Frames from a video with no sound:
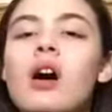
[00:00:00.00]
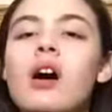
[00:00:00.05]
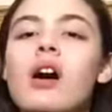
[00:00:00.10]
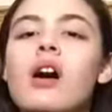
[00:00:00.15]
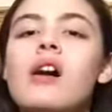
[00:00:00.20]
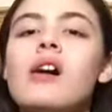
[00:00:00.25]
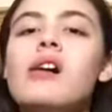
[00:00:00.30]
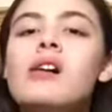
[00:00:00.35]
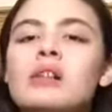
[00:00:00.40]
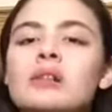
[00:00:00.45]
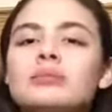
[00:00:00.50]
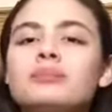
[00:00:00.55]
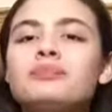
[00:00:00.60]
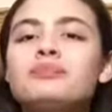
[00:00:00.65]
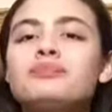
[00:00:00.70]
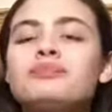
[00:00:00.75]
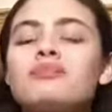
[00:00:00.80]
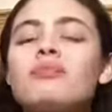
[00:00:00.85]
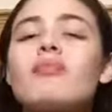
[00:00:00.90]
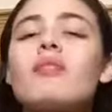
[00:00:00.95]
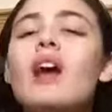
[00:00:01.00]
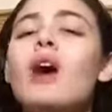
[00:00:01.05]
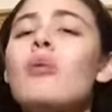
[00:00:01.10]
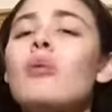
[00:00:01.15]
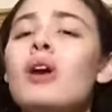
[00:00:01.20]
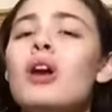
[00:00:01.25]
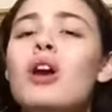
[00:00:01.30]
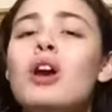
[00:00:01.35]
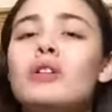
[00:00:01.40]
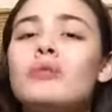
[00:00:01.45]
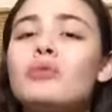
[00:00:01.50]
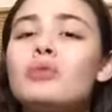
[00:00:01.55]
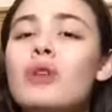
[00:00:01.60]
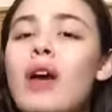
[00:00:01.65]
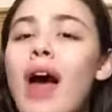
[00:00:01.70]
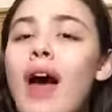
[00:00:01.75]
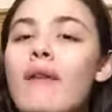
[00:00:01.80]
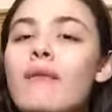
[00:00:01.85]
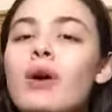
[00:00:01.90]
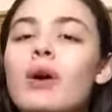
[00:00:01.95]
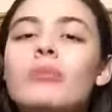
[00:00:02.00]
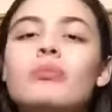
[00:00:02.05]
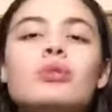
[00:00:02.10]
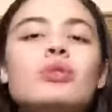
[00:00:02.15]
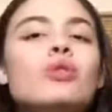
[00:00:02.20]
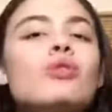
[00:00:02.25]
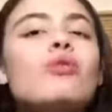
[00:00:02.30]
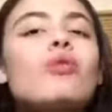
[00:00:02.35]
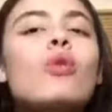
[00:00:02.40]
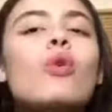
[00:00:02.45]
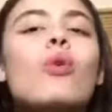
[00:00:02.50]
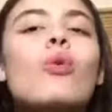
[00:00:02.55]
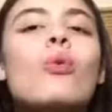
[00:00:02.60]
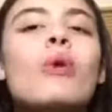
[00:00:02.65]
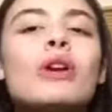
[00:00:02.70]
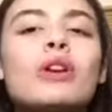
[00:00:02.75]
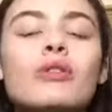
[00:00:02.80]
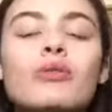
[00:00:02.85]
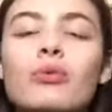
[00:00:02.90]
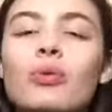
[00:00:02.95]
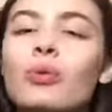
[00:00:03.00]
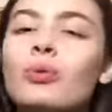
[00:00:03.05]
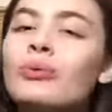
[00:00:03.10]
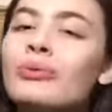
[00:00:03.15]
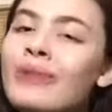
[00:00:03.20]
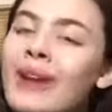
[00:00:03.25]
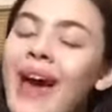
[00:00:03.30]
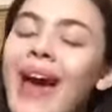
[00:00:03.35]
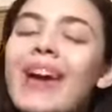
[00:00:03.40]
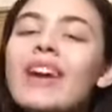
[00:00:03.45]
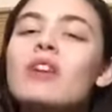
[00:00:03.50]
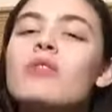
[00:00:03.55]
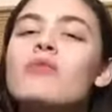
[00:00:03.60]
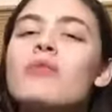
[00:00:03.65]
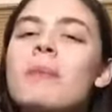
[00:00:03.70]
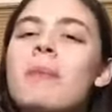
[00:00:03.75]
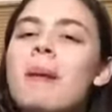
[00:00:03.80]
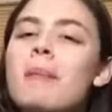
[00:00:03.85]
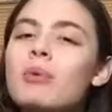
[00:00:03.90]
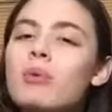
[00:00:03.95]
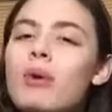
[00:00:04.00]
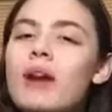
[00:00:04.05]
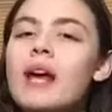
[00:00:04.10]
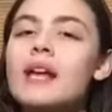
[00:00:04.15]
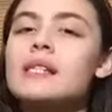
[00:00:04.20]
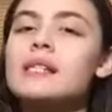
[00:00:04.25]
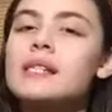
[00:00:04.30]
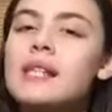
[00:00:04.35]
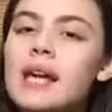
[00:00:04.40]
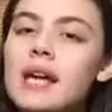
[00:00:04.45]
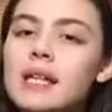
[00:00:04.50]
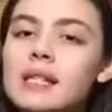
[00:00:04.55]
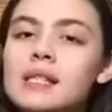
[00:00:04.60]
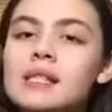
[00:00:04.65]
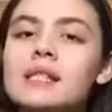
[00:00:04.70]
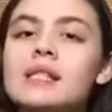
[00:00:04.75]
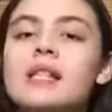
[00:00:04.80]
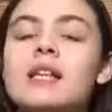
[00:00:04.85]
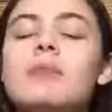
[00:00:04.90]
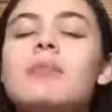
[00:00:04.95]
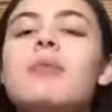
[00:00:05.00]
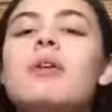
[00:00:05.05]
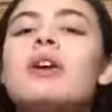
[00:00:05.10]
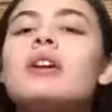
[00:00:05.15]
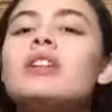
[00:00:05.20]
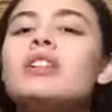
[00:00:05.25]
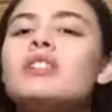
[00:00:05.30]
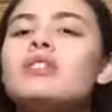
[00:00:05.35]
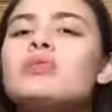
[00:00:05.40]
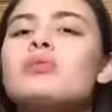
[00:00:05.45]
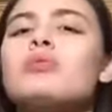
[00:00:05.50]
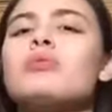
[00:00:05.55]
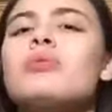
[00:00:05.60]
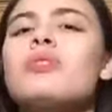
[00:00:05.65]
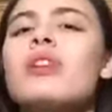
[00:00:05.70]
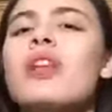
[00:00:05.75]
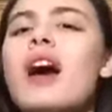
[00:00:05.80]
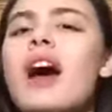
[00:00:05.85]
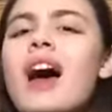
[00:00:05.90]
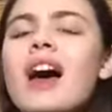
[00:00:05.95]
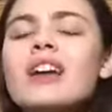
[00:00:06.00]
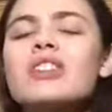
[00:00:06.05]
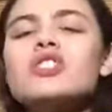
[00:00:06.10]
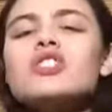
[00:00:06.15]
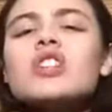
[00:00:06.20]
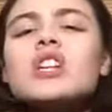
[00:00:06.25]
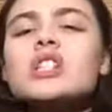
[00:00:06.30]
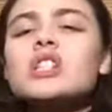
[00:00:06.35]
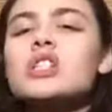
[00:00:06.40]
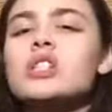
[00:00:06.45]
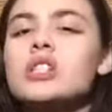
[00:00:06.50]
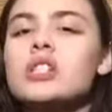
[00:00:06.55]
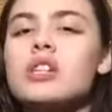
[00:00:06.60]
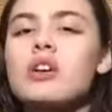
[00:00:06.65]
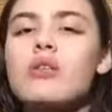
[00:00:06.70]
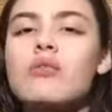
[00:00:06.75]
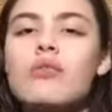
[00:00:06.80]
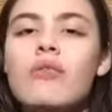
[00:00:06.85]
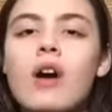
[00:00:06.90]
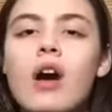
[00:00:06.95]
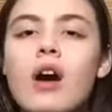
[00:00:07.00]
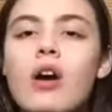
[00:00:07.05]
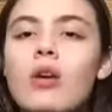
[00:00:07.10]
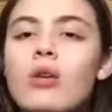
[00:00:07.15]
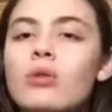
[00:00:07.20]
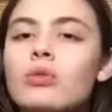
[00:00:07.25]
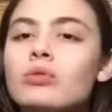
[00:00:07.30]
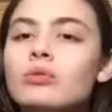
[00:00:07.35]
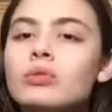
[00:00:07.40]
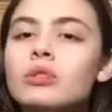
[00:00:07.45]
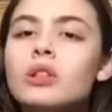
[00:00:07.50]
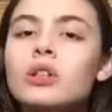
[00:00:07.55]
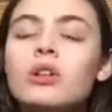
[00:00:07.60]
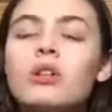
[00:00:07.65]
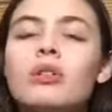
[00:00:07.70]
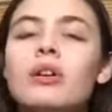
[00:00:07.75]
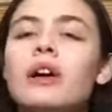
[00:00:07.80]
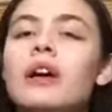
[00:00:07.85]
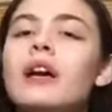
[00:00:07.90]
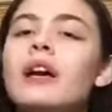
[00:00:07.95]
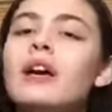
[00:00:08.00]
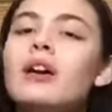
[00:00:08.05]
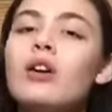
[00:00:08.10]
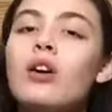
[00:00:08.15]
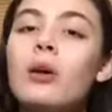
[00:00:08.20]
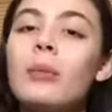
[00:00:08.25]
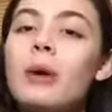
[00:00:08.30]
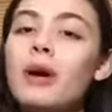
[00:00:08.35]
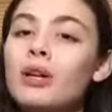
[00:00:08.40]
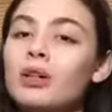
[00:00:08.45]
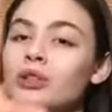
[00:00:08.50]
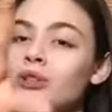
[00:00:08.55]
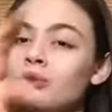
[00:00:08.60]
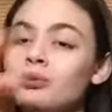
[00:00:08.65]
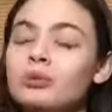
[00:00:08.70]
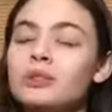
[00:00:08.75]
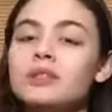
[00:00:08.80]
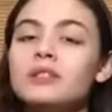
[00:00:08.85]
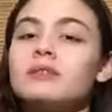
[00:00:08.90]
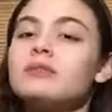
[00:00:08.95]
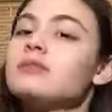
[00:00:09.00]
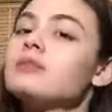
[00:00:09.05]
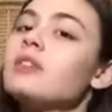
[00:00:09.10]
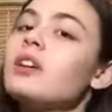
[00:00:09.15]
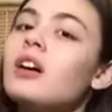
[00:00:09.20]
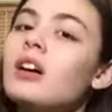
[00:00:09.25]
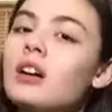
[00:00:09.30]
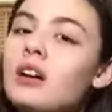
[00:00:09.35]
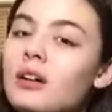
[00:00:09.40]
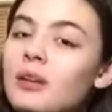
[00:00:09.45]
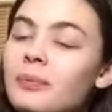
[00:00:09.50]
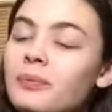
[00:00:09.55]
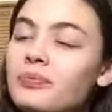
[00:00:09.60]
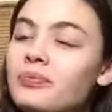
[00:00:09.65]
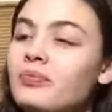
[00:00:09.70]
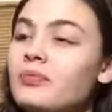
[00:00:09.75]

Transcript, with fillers: Um, I want all of you to have a beautiful, wonderful night. Remember what I said, sleep on it. Do not stress yourself out. Okay, all my girls with um,